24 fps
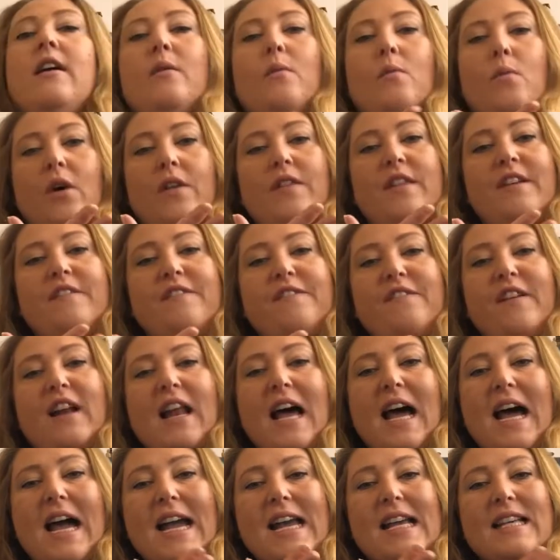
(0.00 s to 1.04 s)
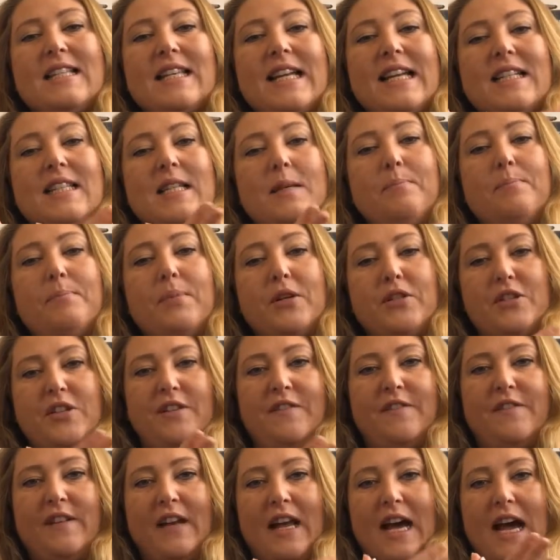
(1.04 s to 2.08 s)
one that flies. It's a
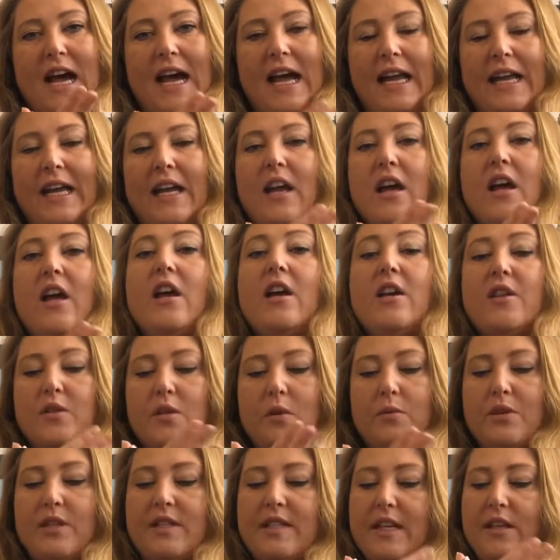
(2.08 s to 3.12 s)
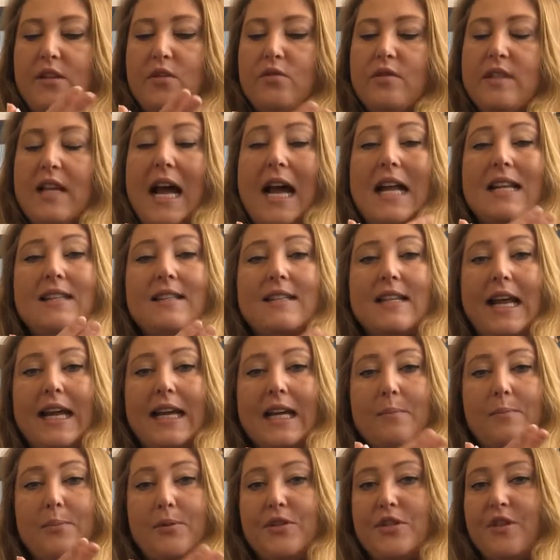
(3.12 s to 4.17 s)
butterfly. So I want to see those hands
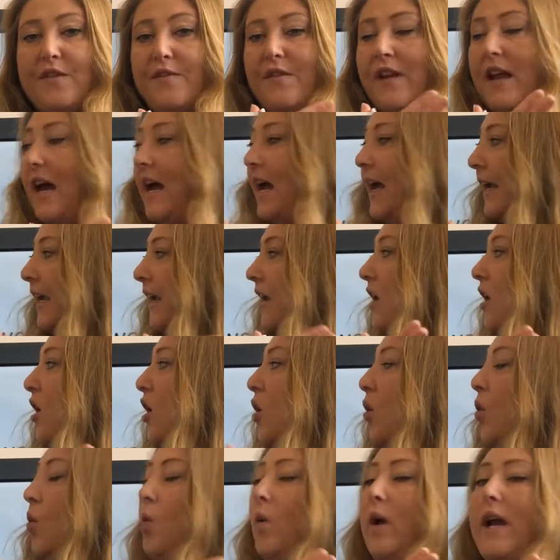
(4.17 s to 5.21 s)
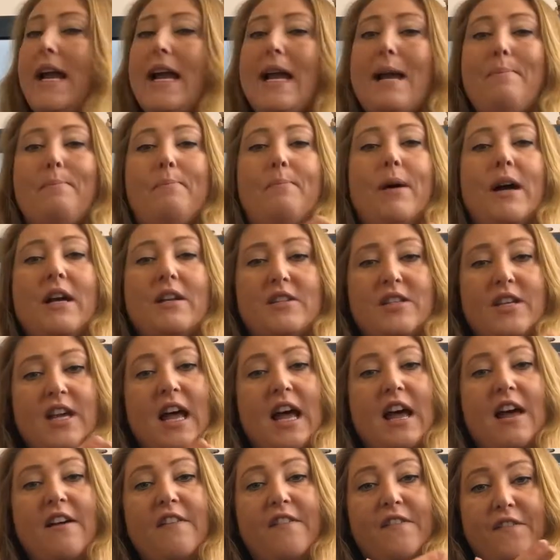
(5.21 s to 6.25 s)
like a butterfly. We're
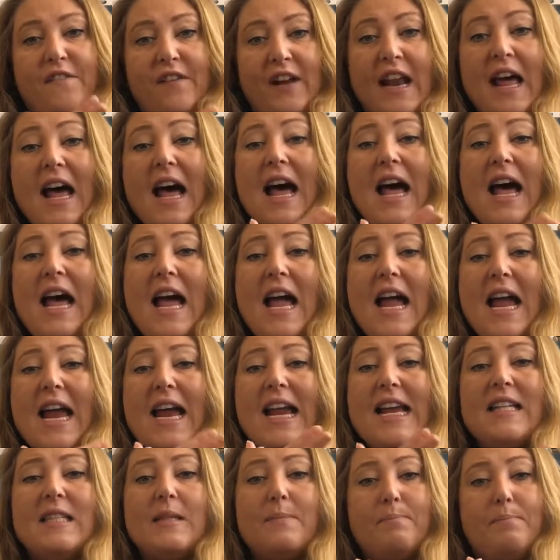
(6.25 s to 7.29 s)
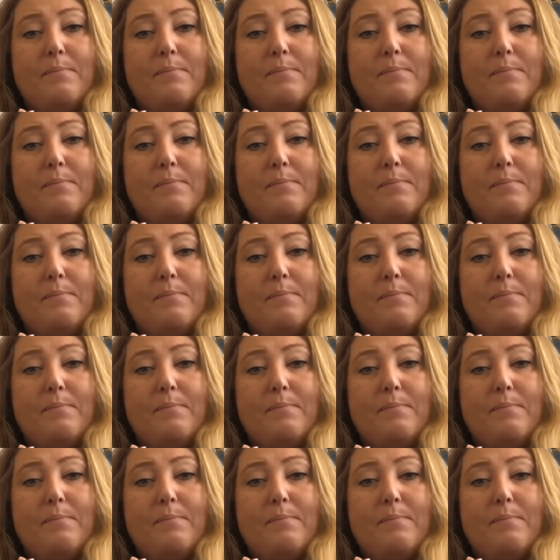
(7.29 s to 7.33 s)
butterflies,